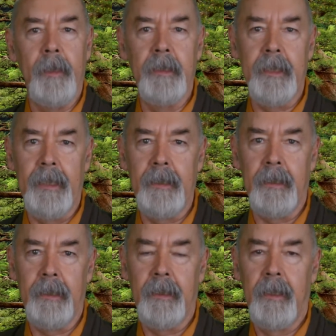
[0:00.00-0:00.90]

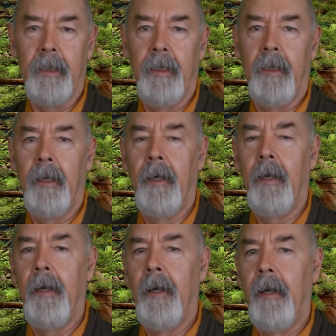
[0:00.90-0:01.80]
senses.
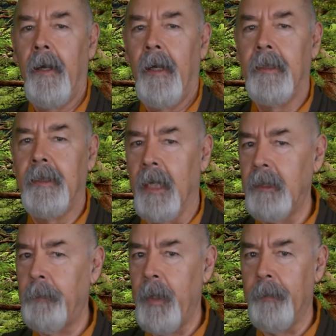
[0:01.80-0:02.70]

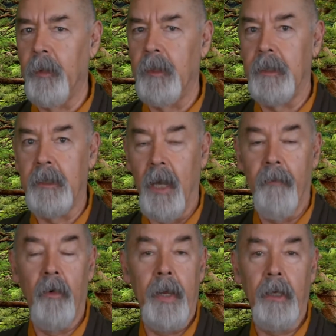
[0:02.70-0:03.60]
Such people
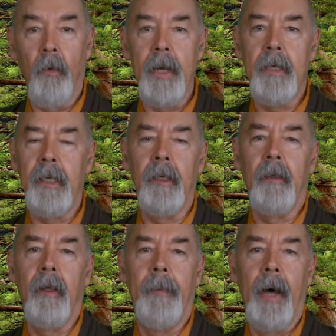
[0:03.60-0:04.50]
discover a great
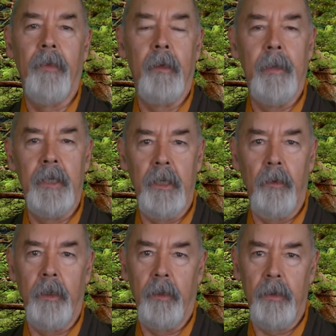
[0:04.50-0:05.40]
deal about the
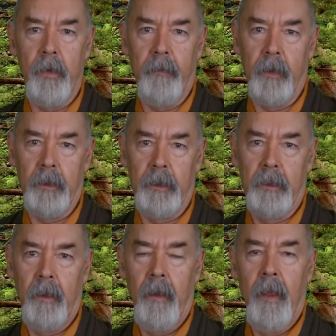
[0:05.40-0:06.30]
material universe,
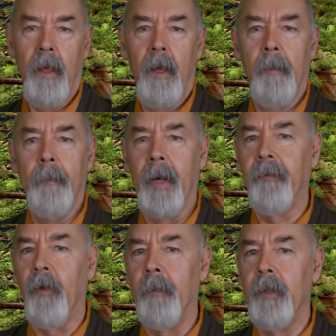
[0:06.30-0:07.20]
but
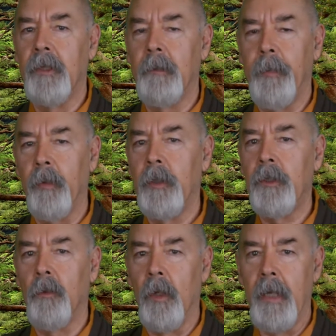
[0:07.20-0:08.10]
from the
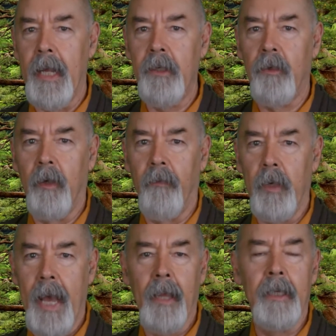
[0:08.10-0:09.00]
spiritual nature of
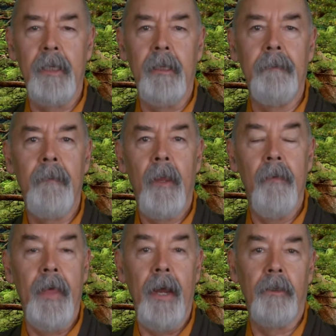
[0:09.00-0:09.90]
reality,
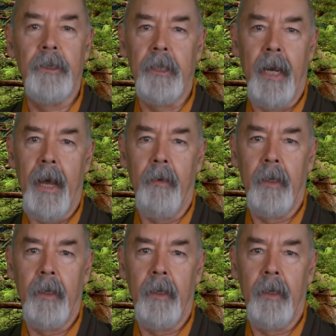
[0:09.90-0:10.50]
they are shut out.